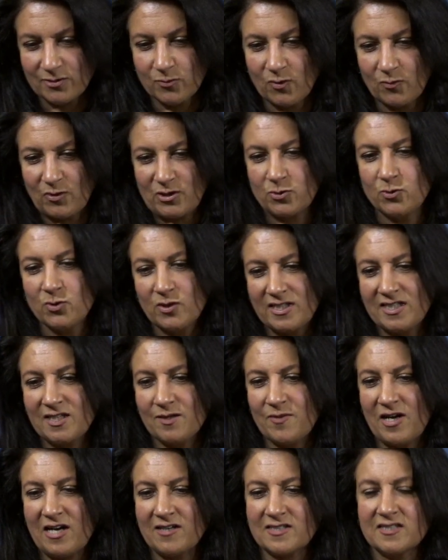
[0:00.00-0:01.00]
What we're talking
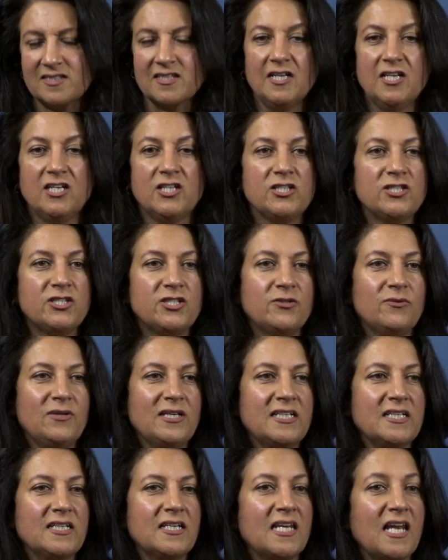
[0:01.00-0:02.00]
about is
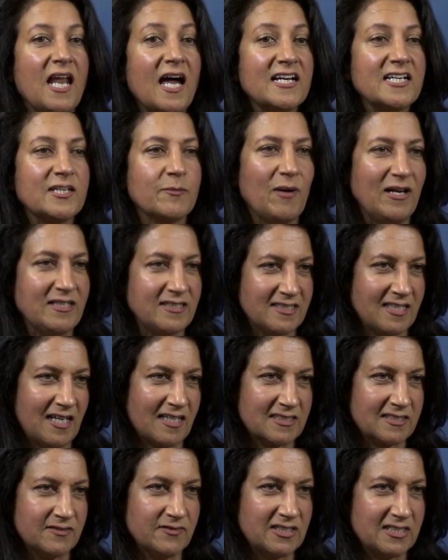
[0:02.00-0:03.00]
doing like-minded
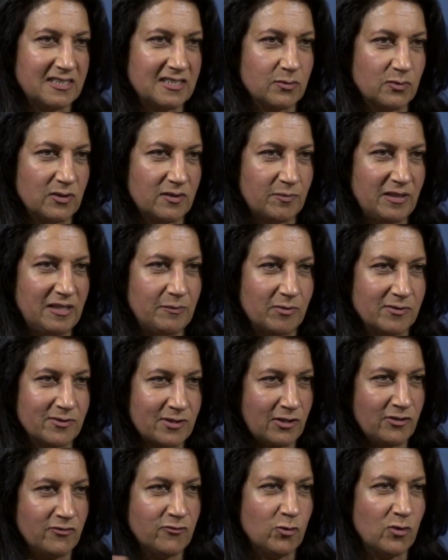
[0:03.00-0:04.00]
activities with people. So
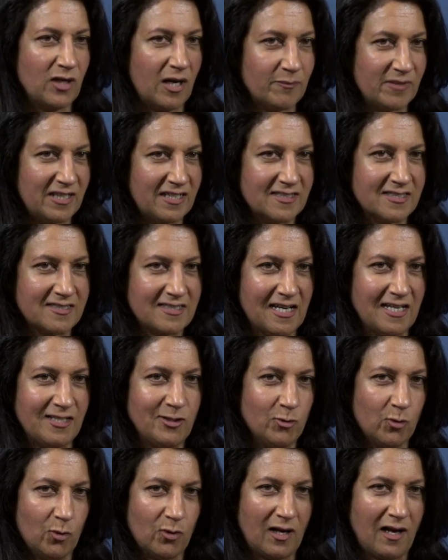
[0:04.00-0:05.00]
you've all come here today,
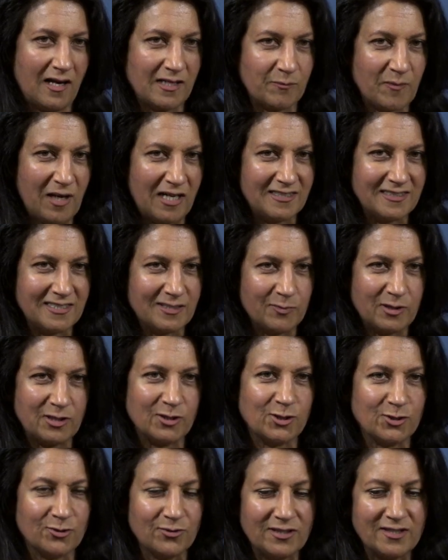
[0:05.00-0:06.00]
you're all like-minded
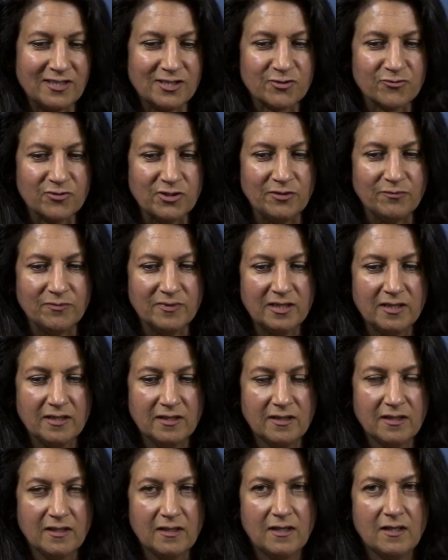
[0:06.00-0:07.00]
because you're in this room.
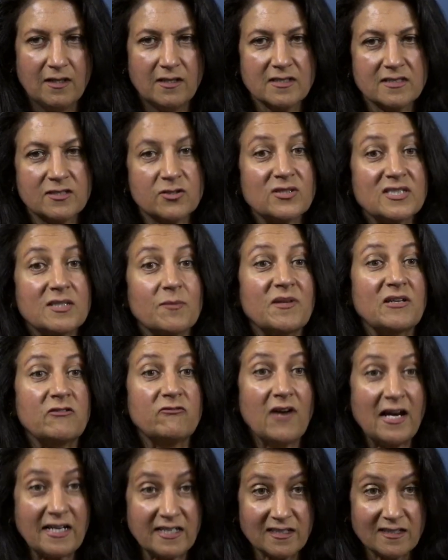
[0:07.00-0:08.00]
Doing something
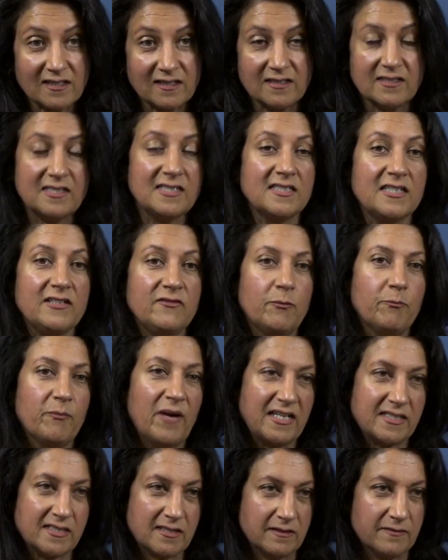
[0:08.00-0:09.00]
regular is even
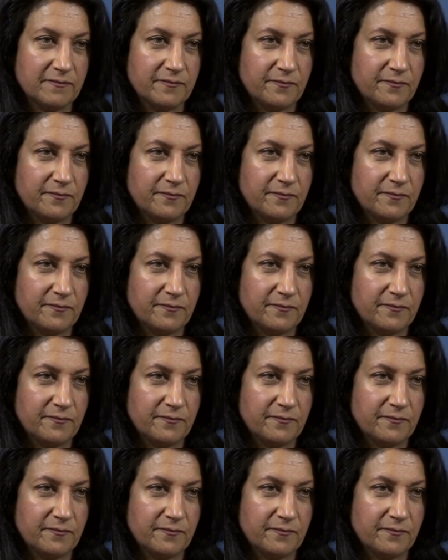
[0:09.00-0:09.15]
better.